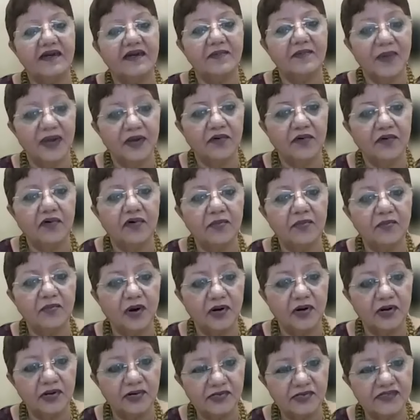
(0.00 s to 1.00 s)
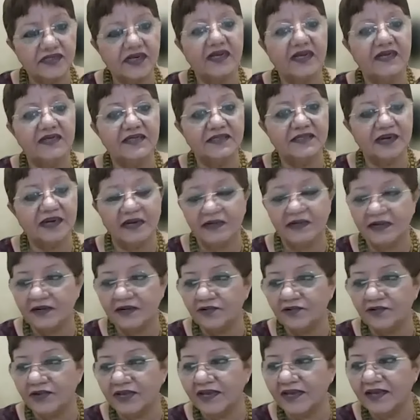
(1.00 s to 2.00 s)
created my own modules and I
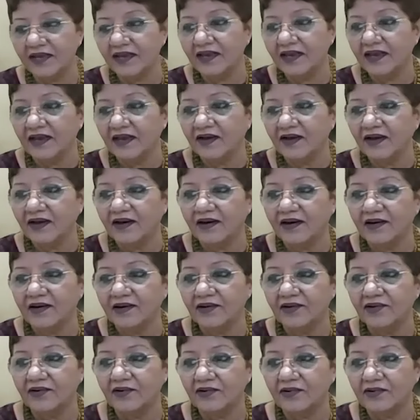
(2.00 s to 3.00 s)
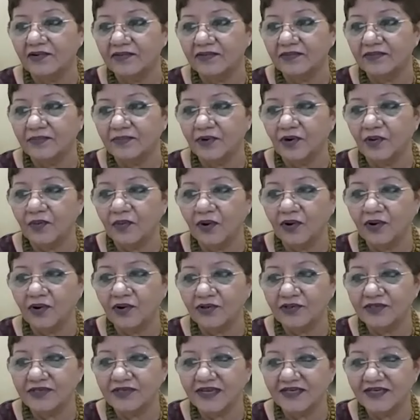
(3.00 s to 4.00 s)
started doing, uh, you know, pro
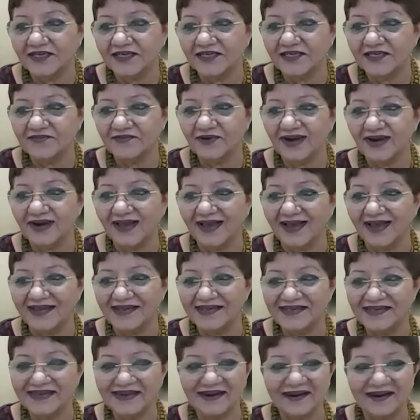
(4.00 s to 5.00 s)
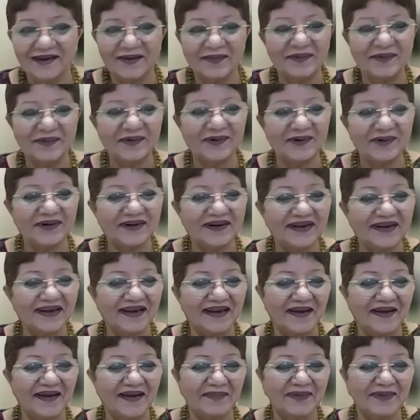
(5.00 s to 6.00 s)
bono sessions for Lions Club,
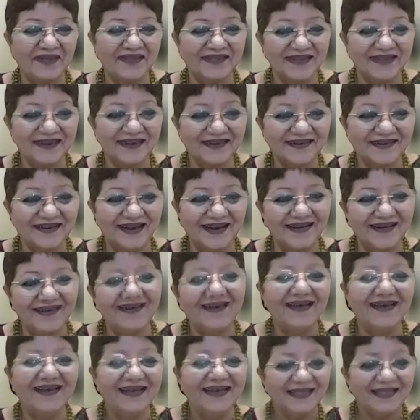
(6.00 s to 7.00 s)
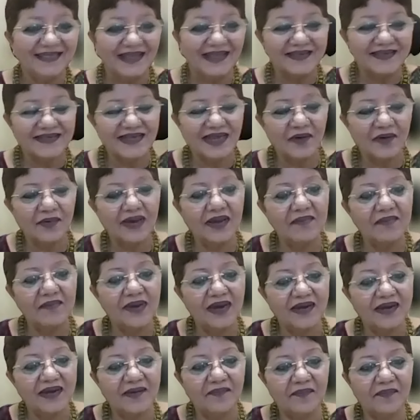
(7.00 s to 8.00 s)
Rotary Club, etc. And that's how I
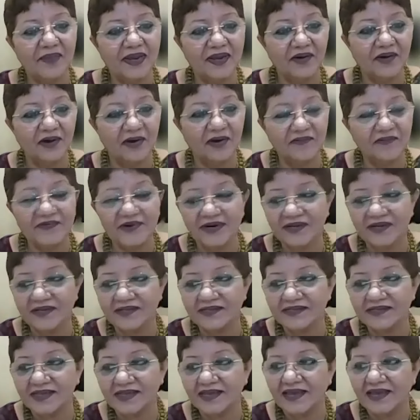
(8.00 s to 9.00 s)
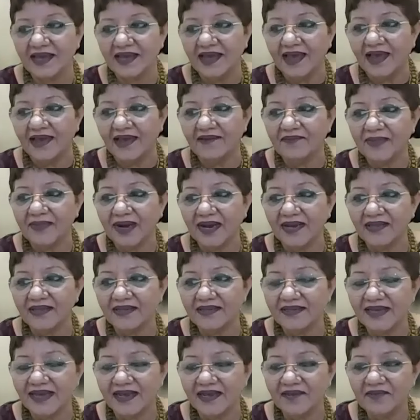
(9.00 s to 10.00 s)
built up my confidence. And by
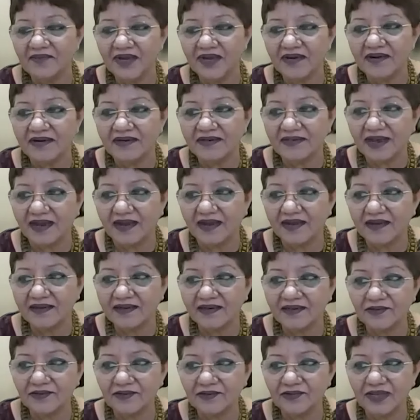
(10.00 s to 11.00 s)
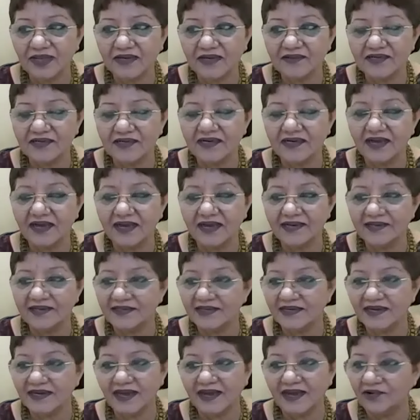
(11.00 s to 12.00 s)
the time I retired in
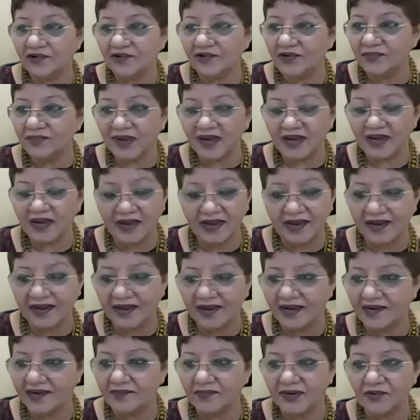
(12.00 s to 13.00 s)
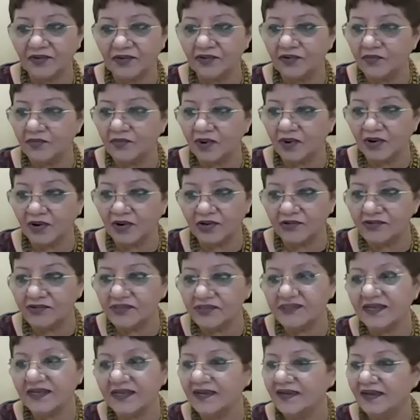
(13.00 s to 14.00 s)
2019, I had my own
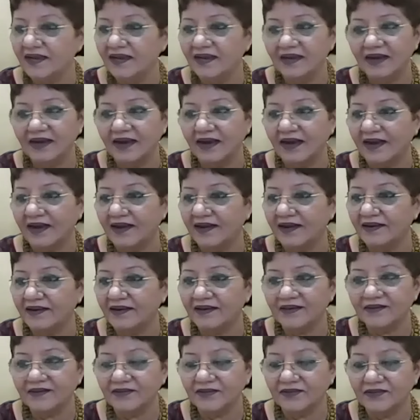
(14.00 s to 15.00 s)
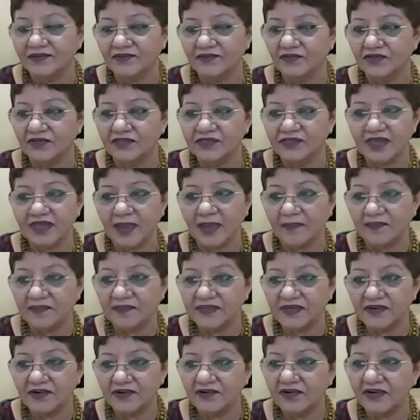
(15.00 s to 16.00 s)
modules. I was
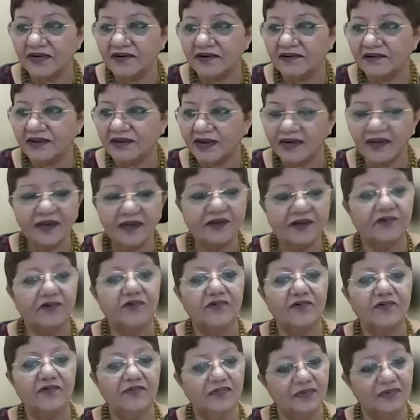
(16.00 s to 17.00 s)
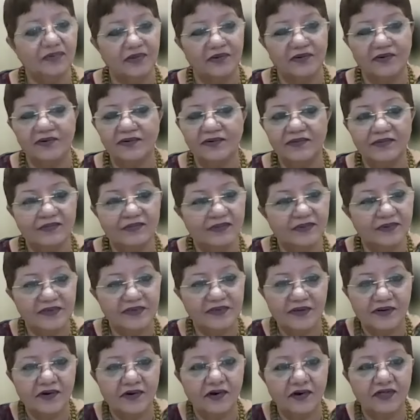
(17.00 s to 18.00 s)
absolutely ready to,
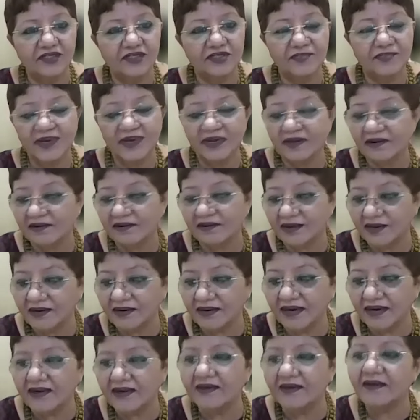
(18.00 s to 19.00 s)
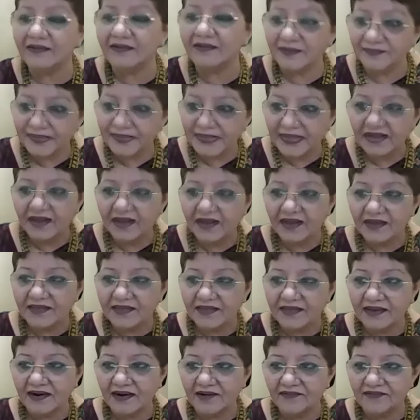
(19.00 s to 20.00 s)
launch my career. And
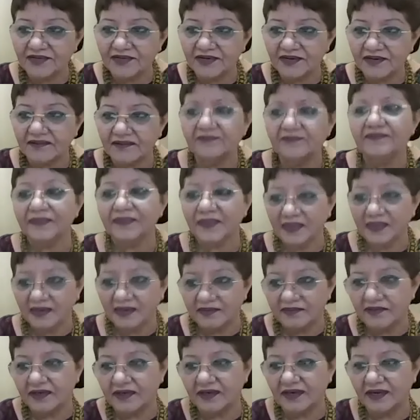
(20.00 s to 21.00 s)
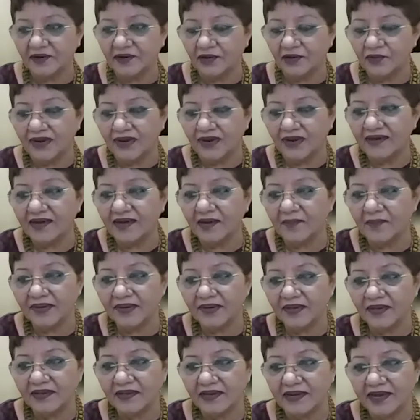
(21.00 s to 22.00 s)
thereafter, I got one
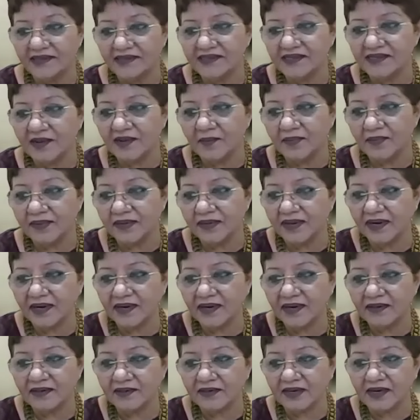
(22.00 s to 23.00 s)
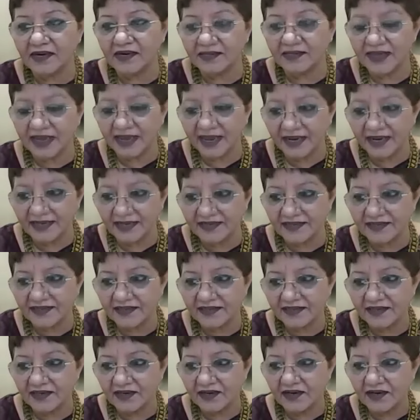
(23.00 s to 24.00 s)
company, the next company, and till
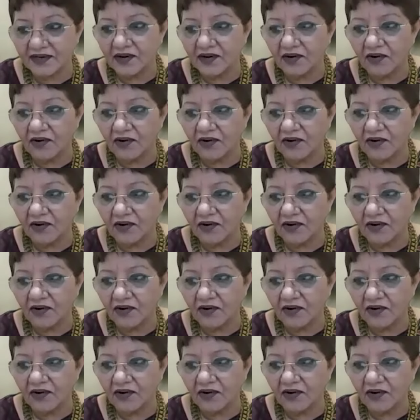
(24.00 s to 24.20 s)
date,